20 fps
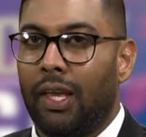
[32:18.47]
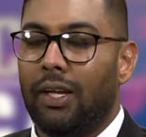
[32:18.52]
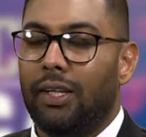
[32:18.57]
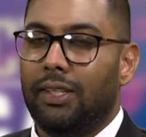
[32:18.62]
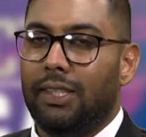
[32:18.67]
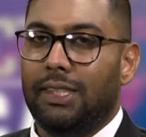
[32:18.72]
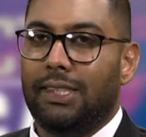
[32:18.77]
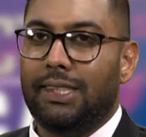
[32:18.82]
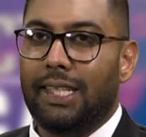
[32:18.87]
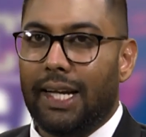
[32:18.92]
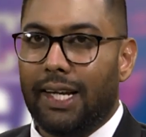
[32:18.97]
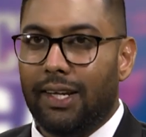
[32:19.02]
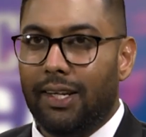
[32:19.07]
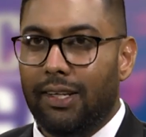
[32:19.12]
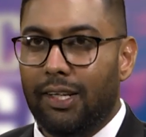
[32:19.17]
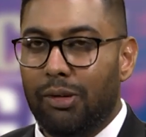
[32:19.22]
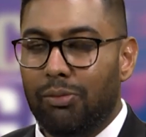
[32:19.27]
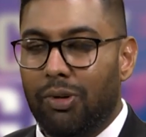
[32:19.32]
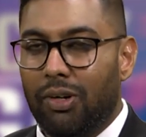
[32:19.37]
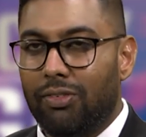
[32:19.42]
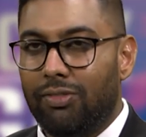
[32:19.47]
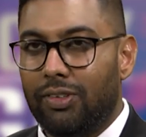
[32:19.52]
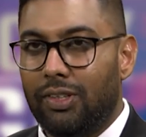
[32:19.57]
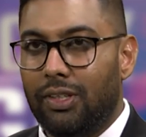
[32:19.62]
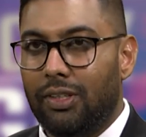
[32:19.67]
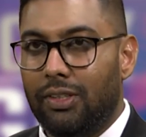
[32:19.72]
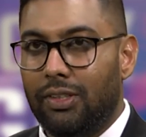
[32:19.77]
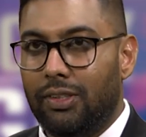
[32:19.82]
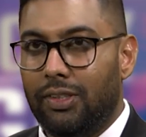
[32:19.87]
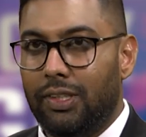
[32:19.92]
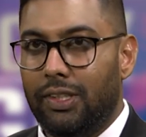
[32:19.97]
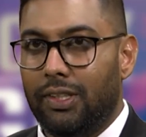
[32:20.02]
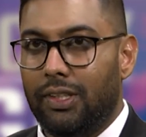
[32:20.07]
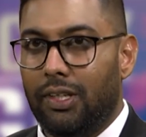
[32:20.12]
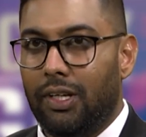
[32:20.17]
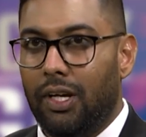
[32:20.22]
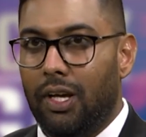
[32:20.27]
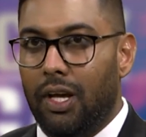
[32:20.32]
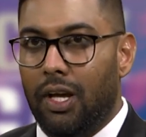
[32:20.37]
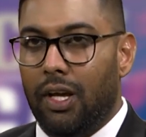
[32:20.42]
The second limb of
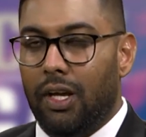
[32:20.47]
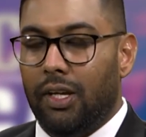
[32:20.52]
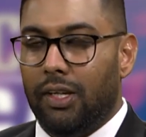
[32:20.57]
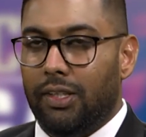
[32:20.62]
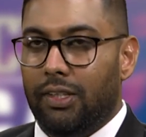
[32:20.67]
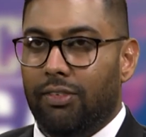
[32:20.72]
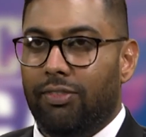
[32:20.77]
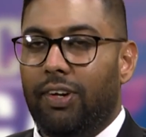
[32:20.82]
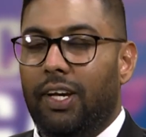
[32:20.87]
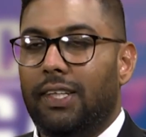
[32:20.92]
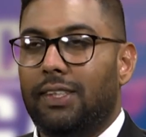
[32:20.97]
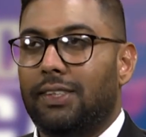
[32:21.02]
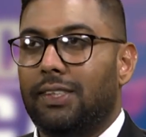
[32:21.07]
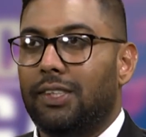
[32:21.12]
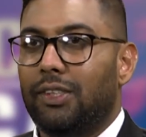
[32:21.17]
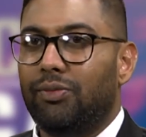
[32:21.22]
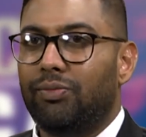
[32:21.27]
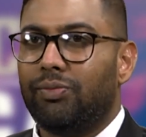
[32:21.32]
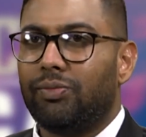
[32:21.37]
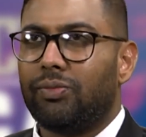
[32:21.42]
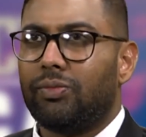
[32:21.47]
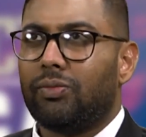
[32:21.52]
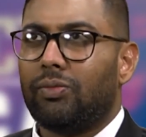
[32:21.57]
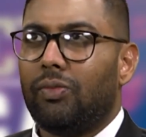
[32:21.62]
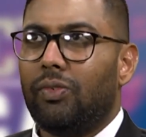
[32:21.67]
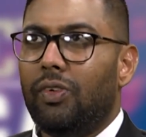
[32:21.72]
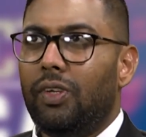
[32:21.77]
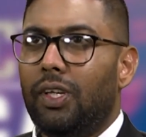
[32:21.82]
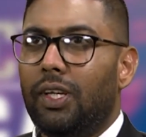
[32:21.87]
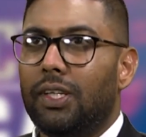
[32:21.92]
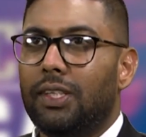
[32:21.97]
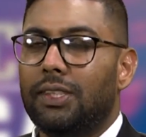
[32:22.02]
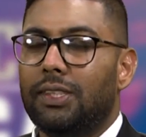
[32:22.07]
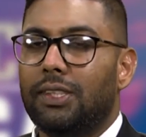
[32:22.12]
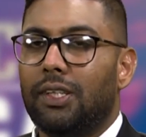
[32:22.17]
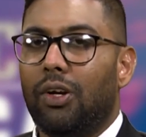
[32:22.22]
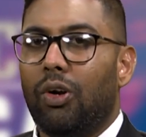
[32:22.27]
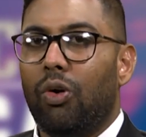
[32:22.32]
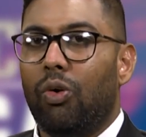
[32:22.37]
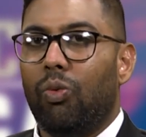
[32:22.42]
the defense is
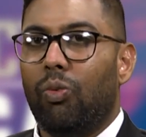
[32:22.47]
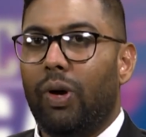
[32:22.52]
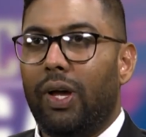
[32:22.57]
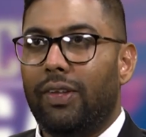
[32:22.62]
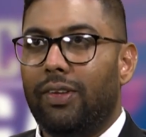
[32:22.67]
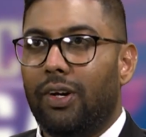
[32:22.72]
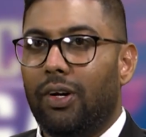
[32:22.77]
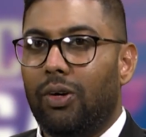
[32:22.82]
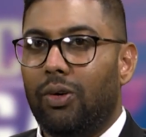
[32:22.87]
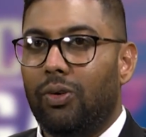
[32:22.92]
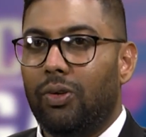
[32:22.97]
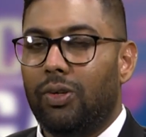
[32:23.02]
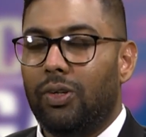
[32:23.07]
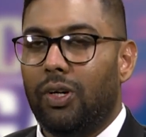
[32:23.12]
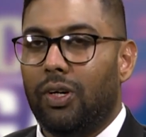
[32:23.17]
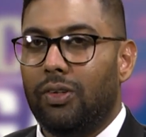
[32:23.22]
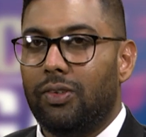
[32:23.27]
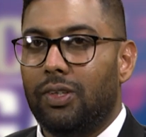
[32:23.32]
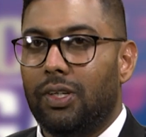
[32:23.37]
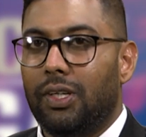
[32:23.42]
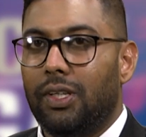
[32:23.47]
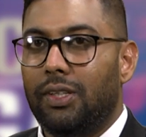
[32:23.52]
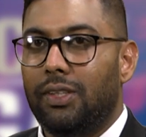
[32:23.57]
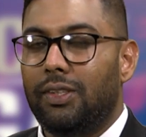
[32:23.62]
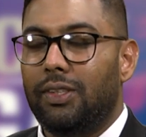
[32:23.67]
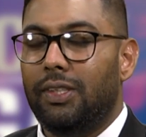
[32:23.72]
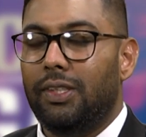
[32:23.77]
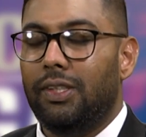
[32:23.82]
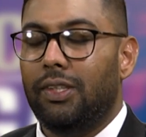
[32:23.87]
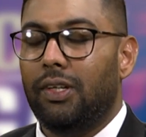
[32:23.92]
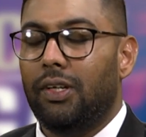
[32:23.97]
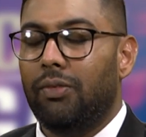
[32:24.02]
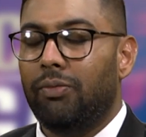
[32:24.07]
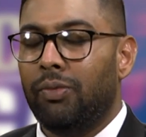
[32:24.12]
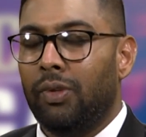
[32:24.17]
whether or not the